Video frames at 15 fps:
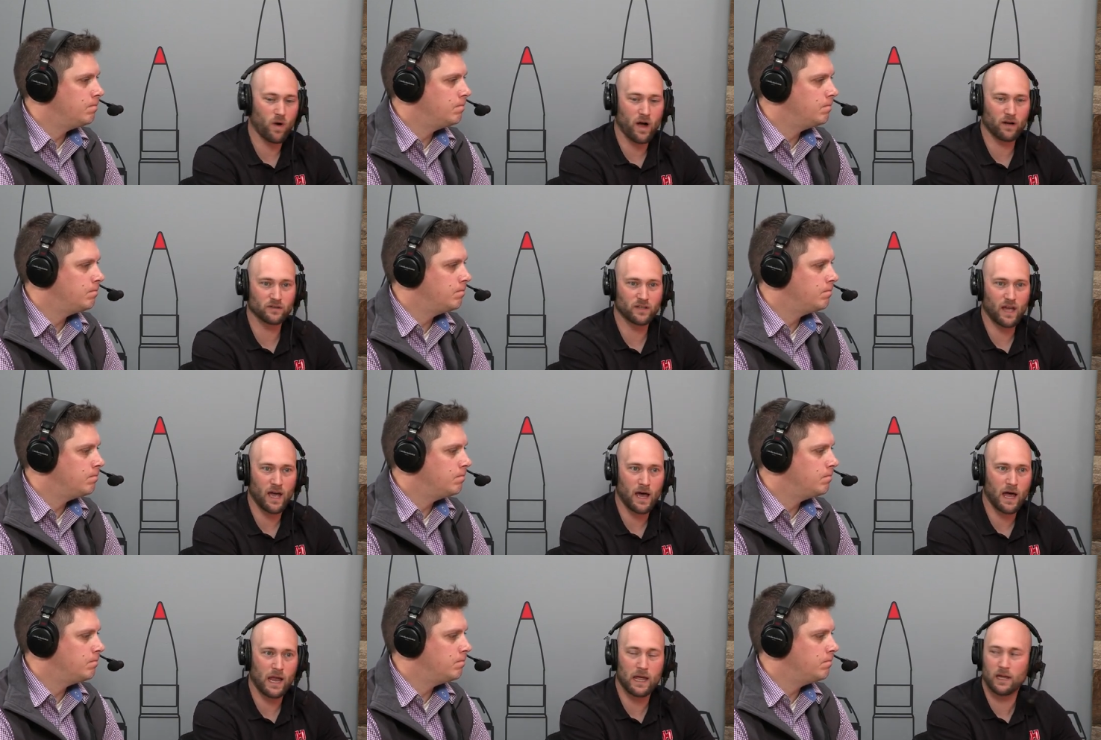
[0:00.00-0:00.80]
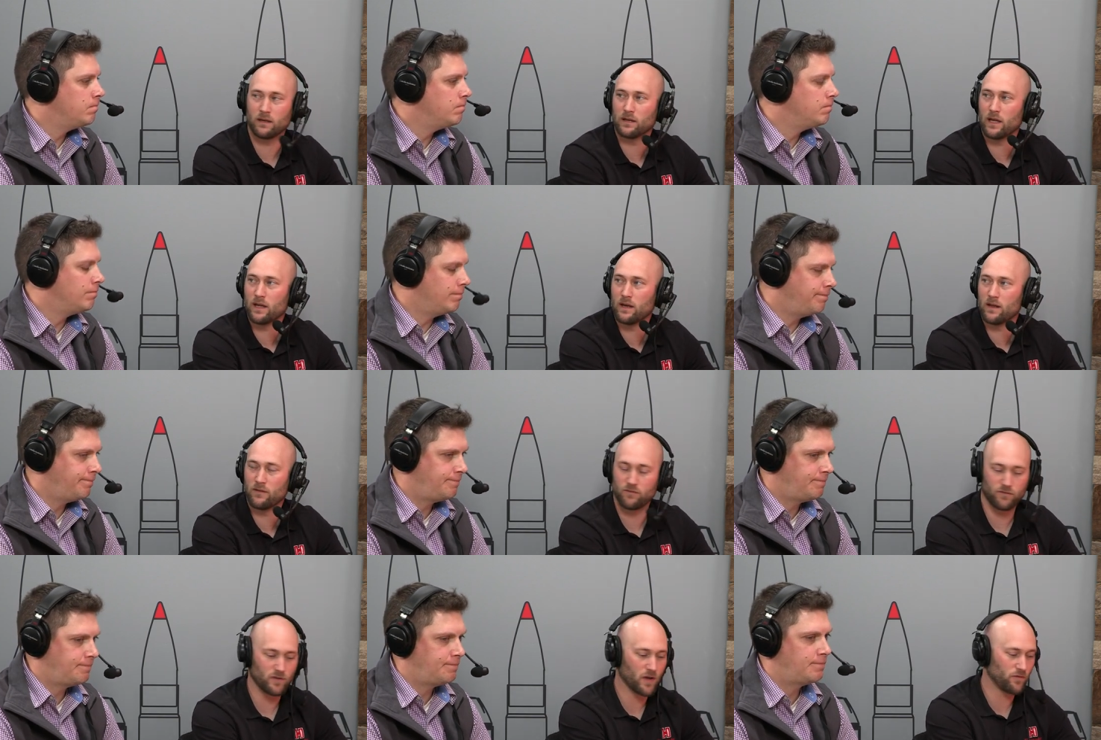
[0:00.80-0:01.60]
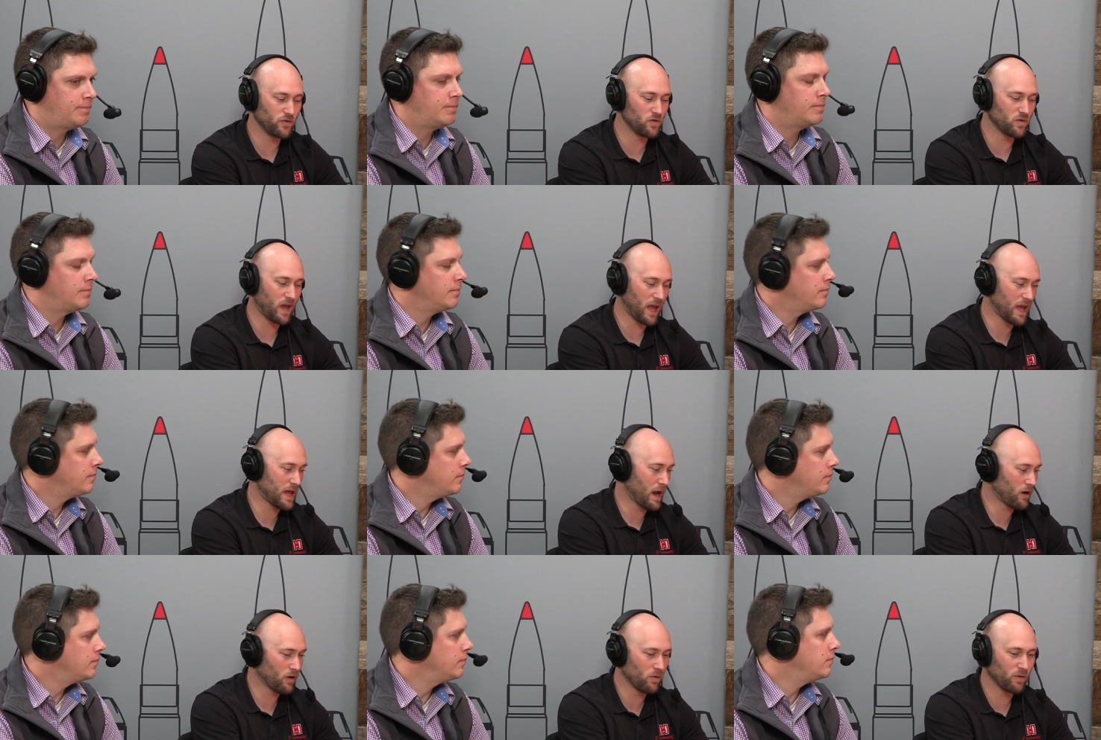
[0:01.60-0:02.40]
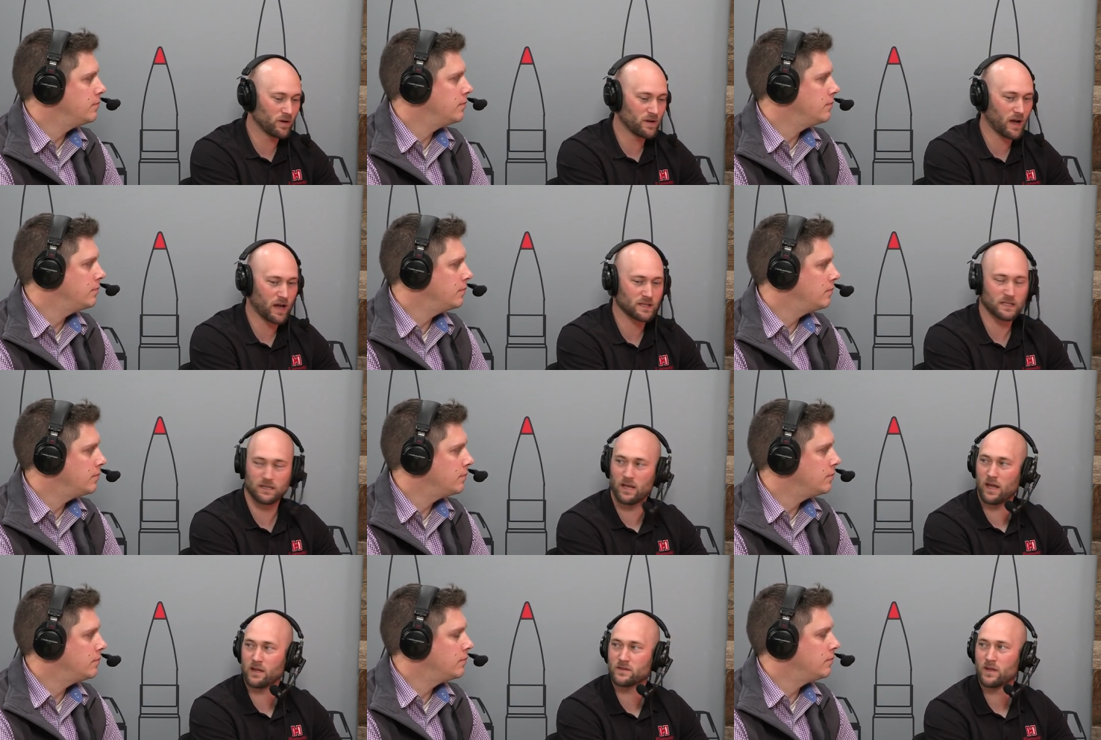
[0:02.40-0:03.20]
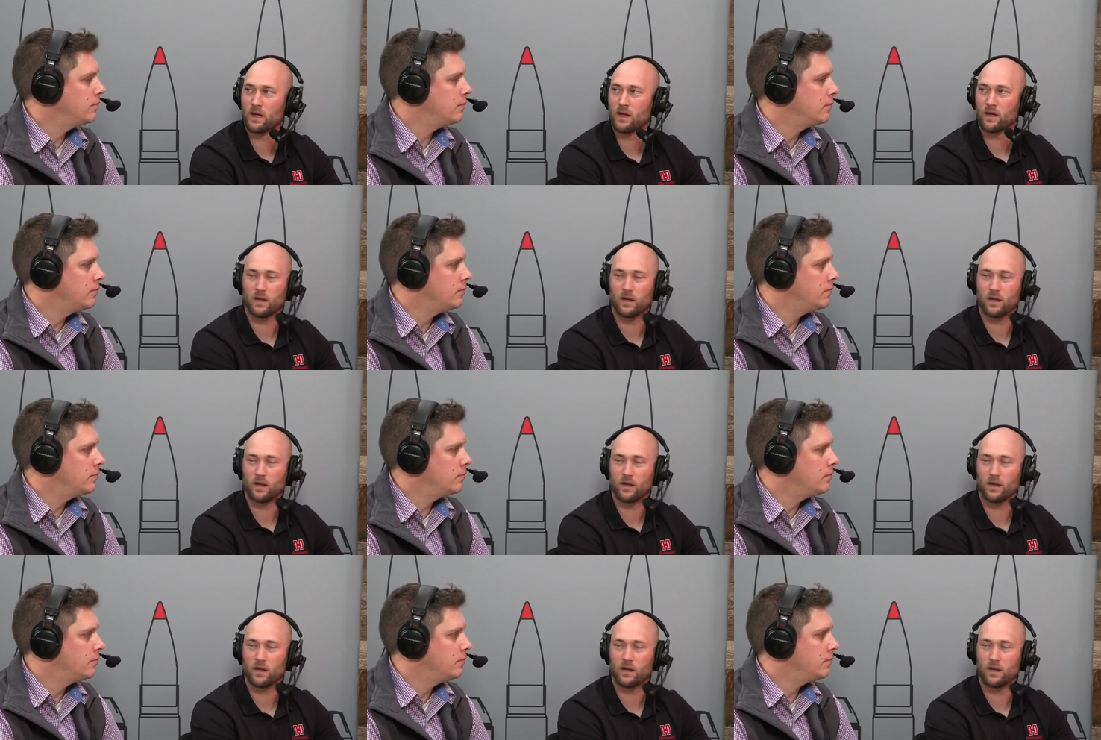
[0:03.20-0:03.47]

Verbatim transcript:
Speaker 1: wildcat, and, and if, if you can, I don't know what dies it takes.